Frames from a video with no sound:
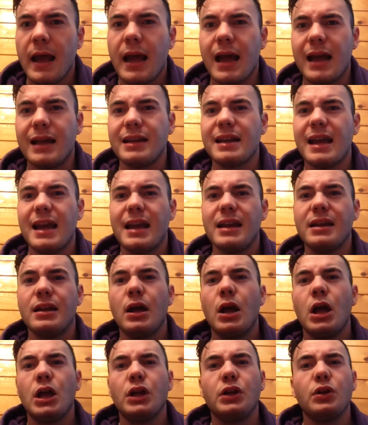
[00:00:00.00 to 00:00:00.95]
And then...
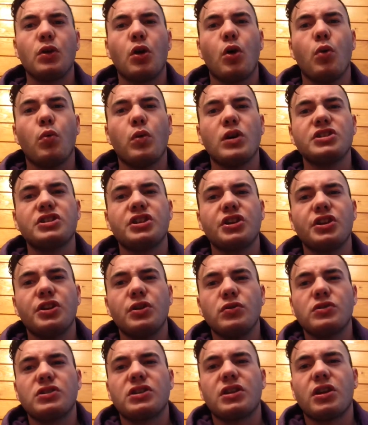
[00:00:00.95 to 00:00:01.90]
you know, once you're
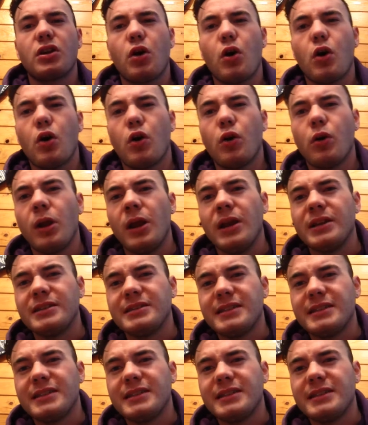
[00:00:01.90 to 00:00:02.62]
used to the whole